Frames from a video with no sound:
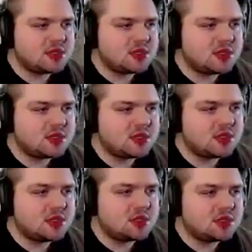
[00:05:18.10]

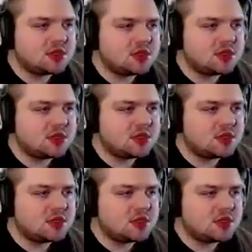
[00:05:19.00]
[no speech]